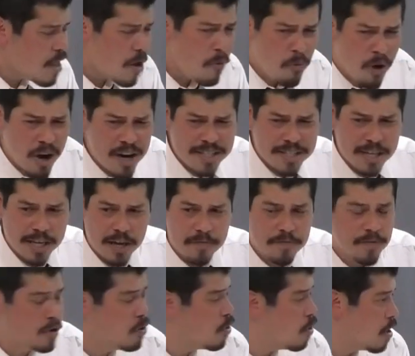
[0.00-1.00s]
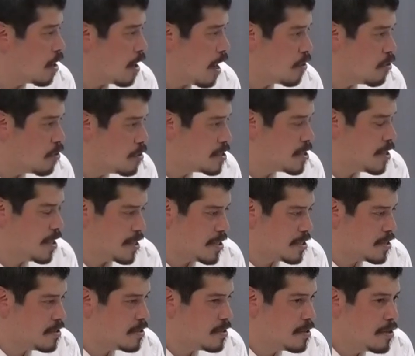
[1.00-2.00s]
What is the gift of God according to
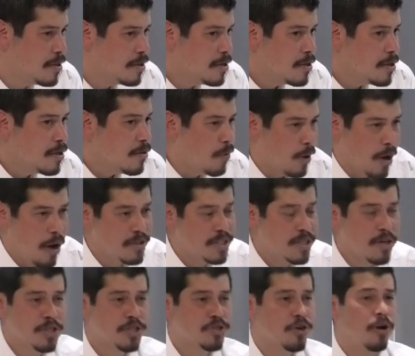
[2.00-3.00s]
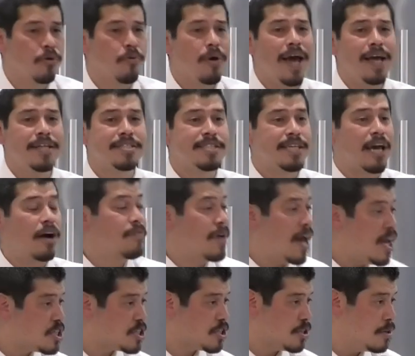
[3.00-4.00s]
this? Well, I'll tell you straight away it's
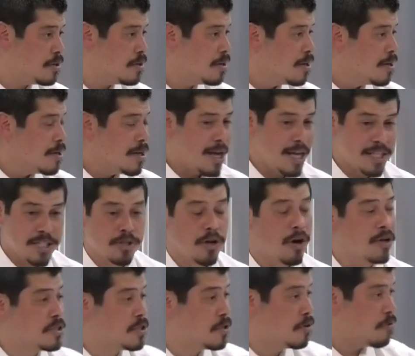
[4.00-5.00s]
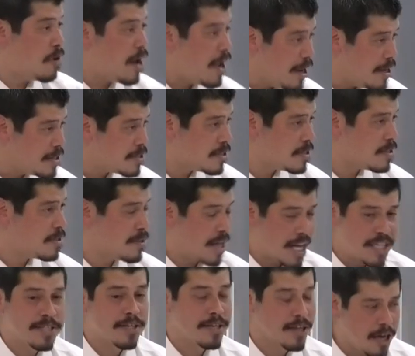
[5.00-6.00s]
salvation, it's God's grace.
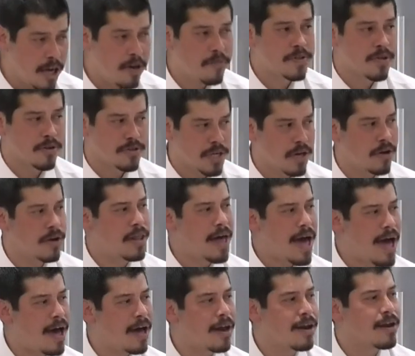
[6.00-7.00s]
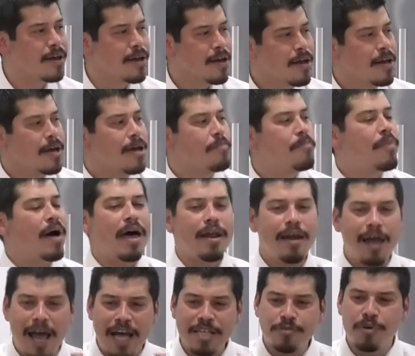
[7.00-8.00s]
That's the gift, I'll tell you that.
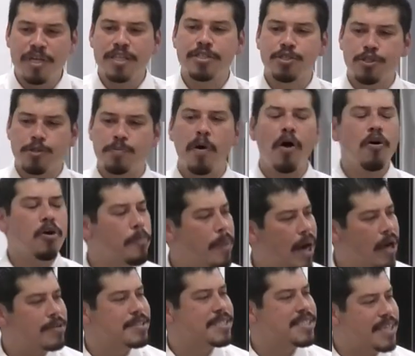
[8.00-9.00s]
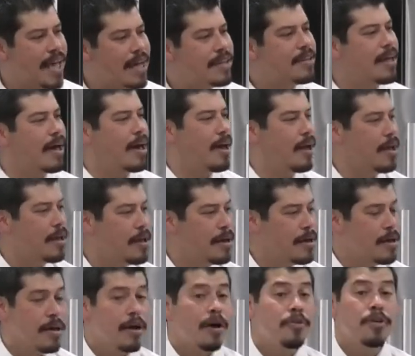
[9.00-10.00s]
But as we spoke about on Sunday,
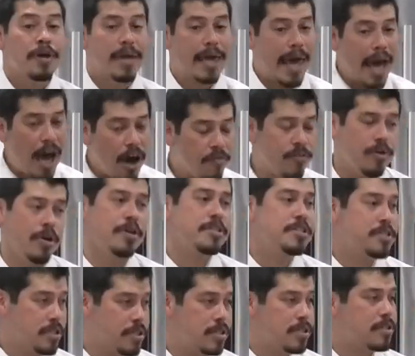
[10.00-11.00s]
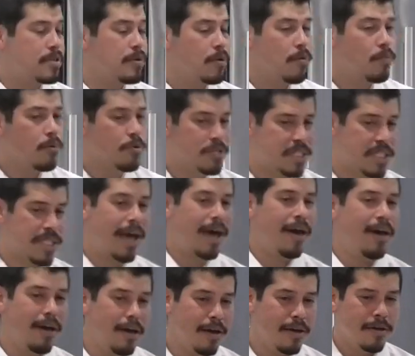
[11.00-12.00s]
the Calvinists will
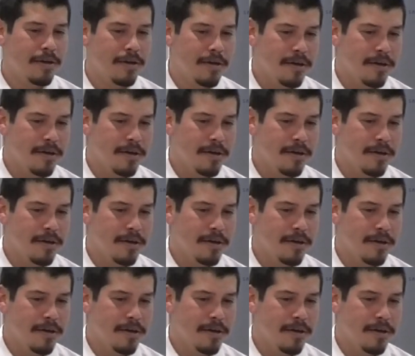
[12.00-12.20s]
say,